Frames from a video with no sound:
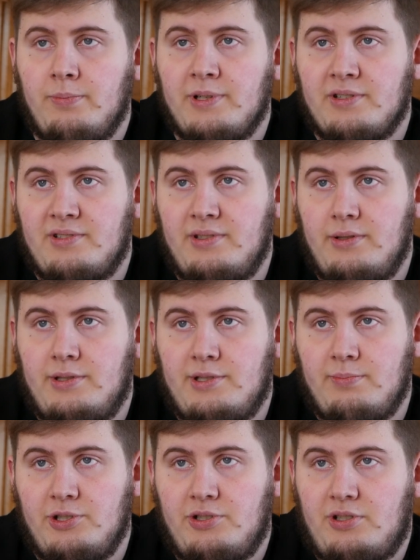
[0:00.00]
because it's
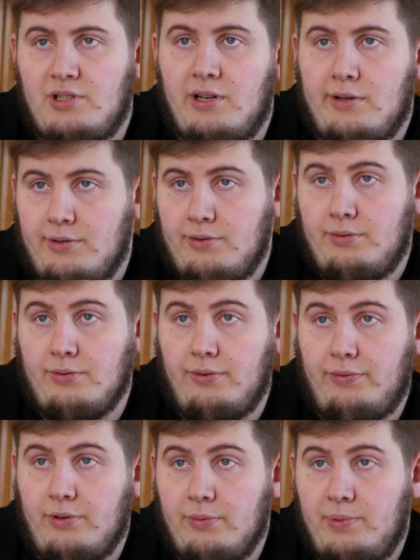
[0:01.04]
much harder to
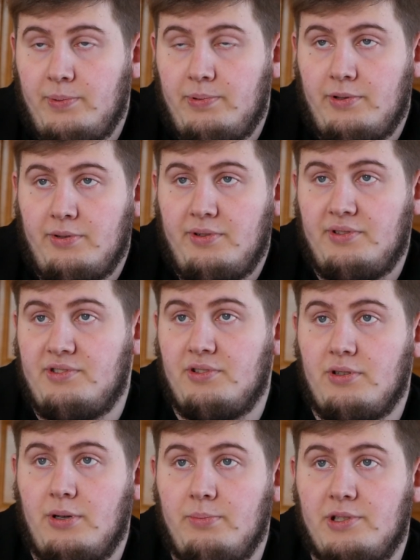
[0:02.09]
unfollow people on
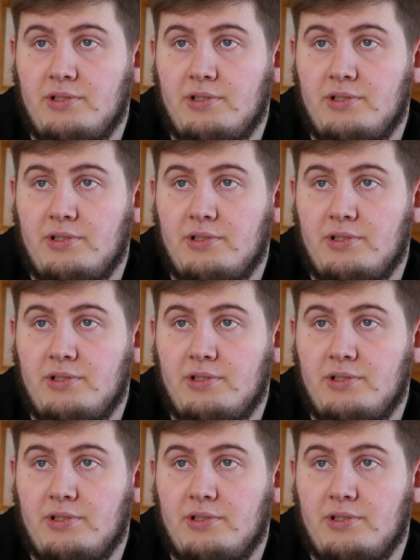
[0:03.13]
Instagram,